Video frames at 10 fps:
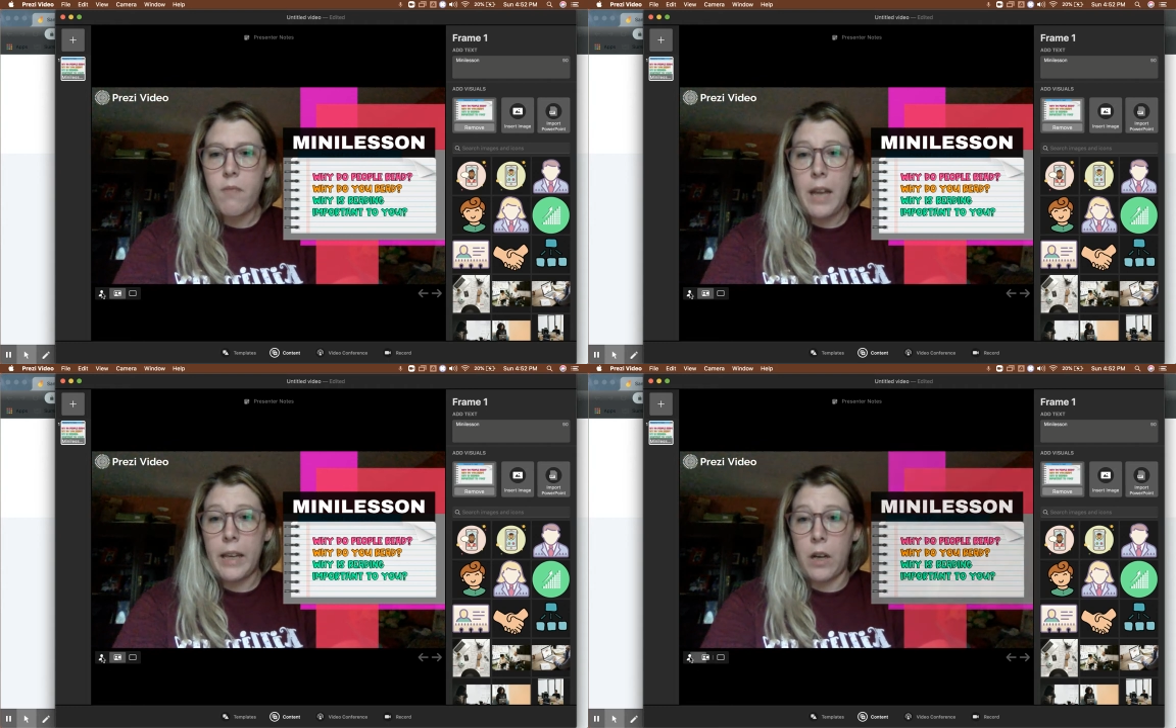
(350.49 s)

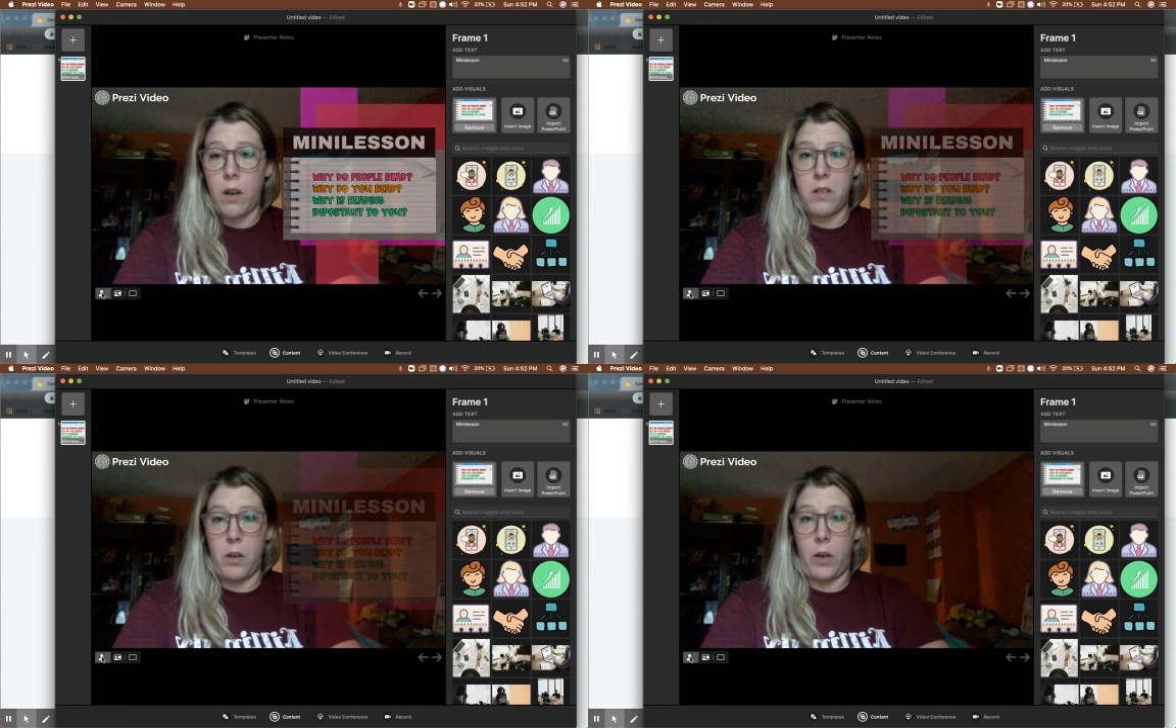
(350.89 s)
I can
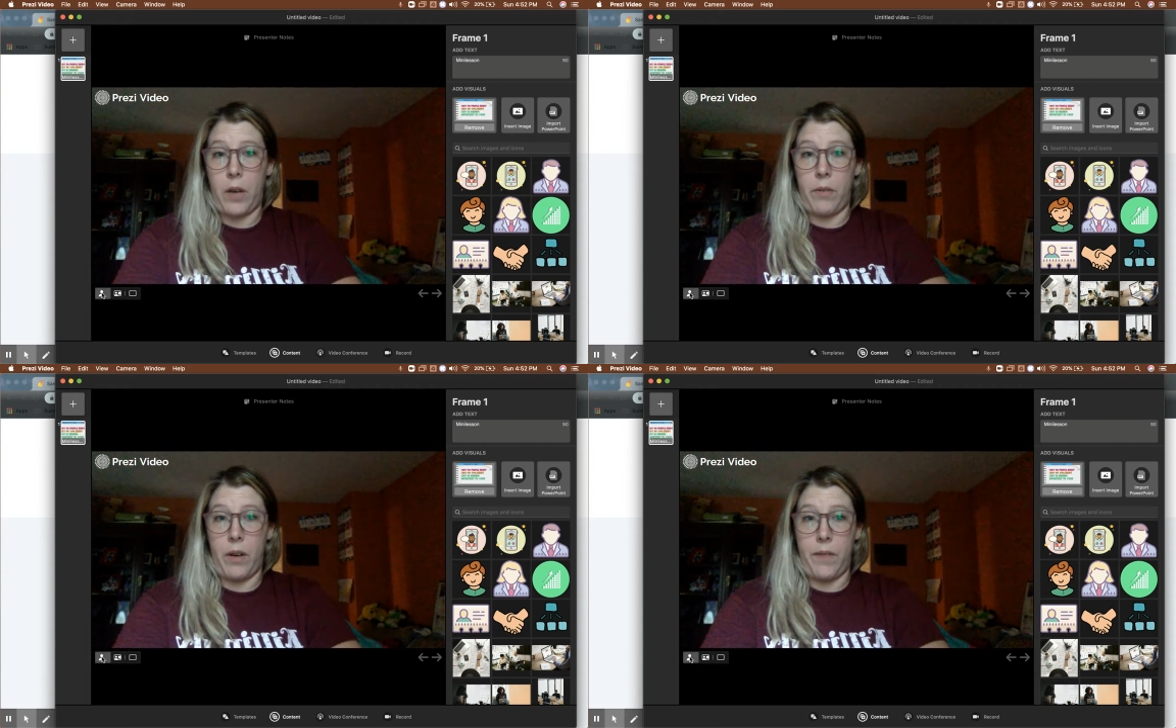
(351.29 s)
also
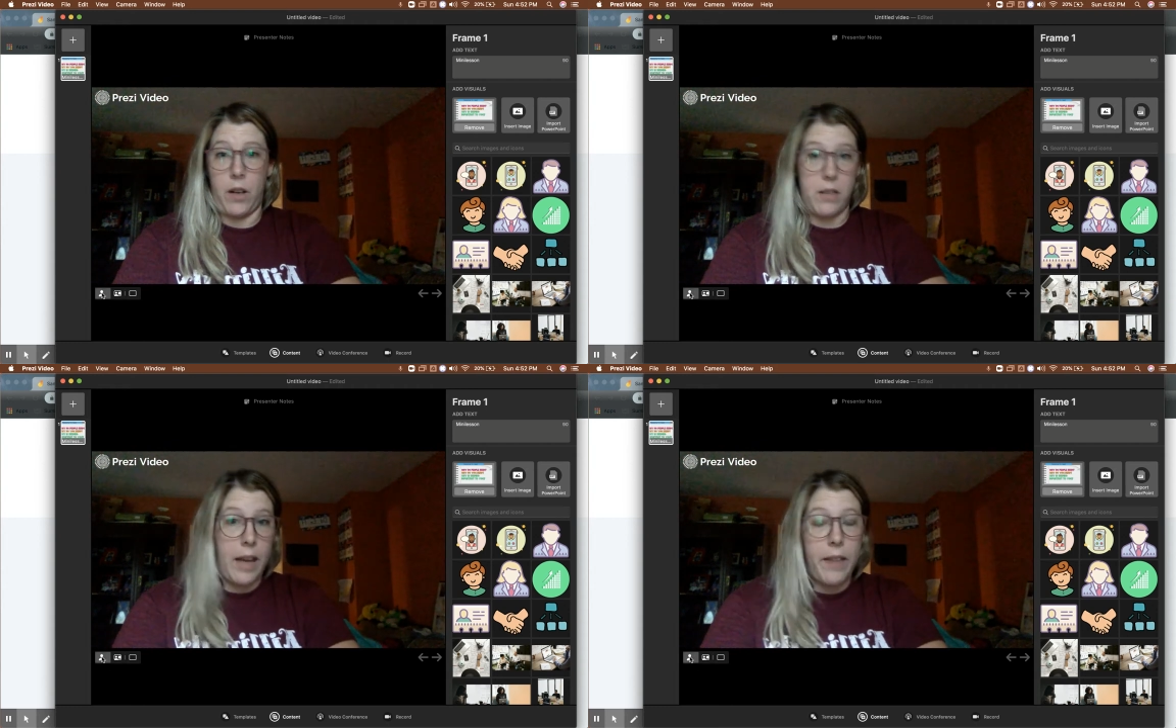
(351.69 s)
get rid of it
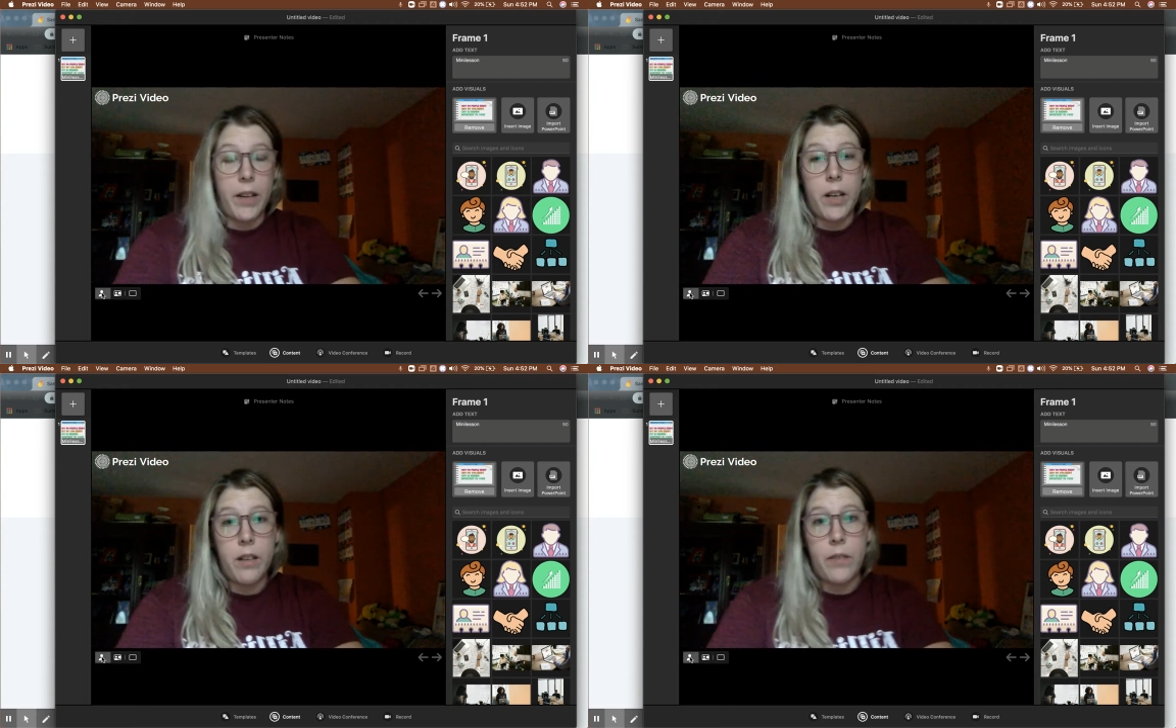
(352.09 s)
altogether.